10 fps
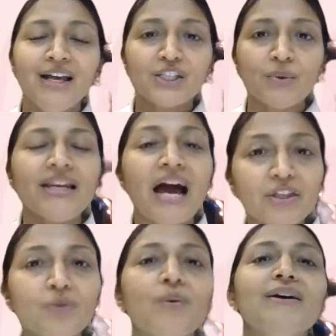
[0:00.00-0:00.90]
So, in
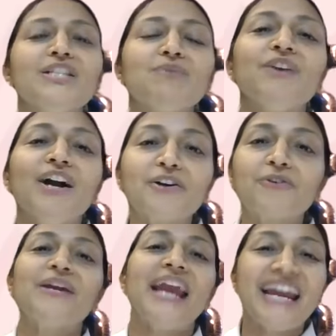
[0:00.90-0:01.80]
other words, we are
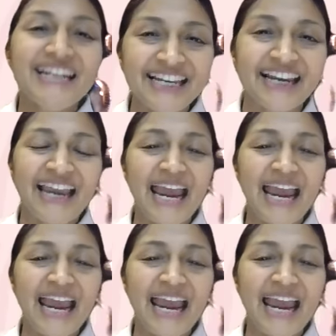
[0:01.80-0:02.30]
creating,